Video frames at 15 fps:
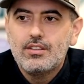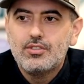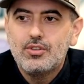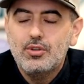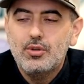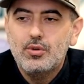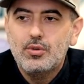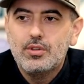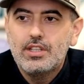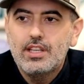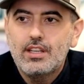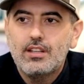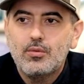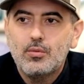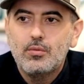to
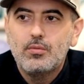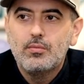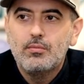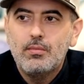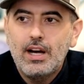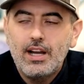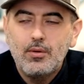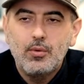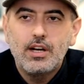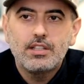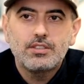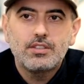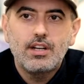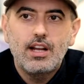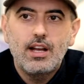get my
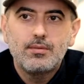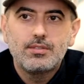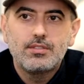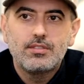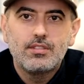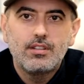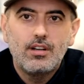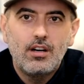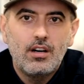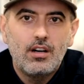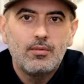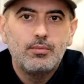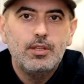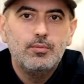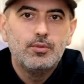watch straps
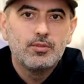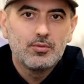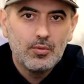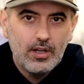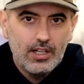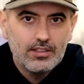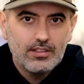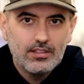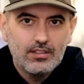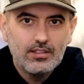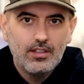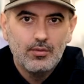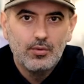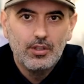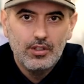on people's watches
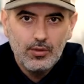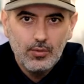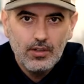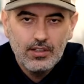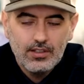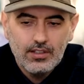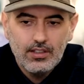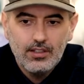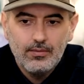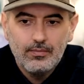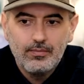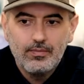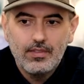that really want them?